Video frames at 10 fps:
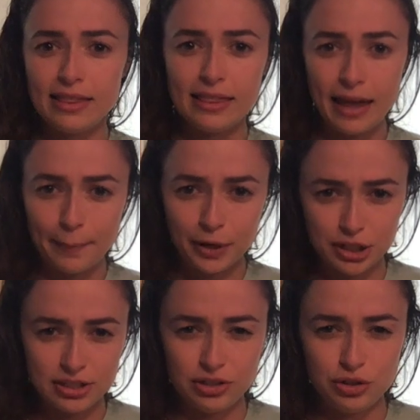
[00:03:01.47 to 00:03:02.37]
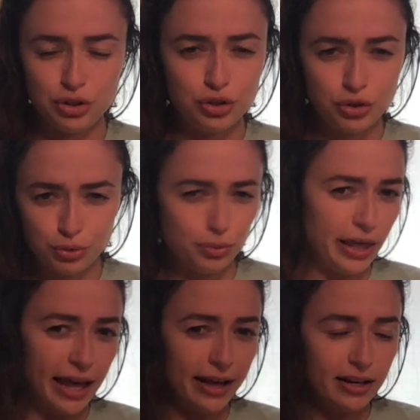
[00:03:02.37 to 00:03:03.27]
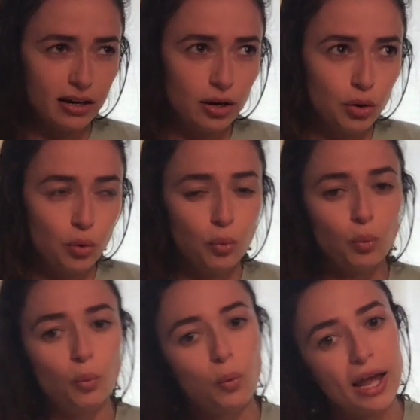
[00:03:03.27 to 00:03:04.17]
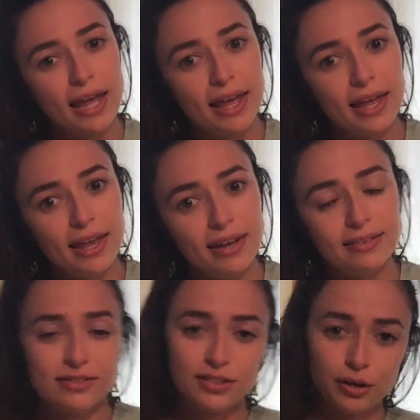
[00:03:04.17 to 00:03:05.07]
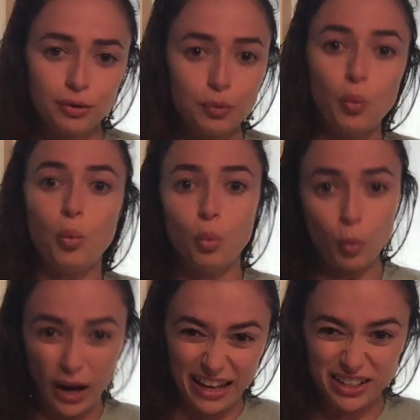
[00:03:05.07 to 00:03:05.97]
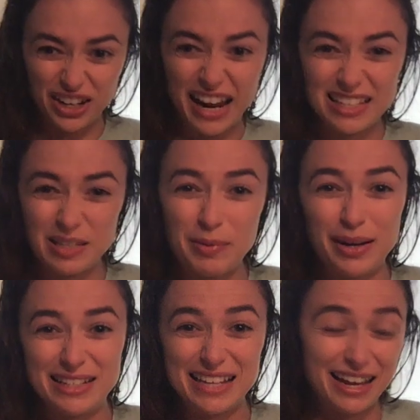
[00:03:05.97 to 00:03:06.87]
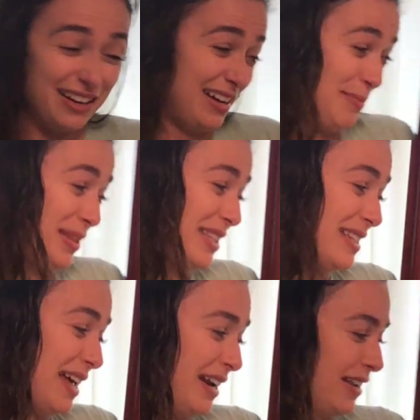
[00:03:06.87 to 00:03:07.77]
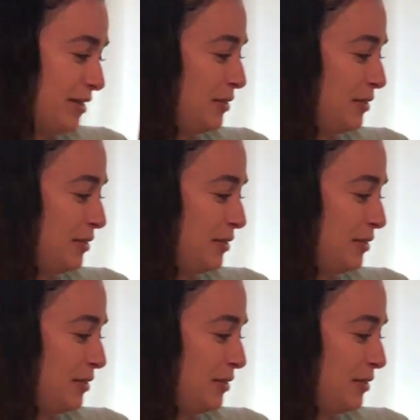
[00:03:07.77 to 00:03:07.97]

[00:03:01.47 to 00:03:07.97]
that person do that? When you're asking about a time in the setting.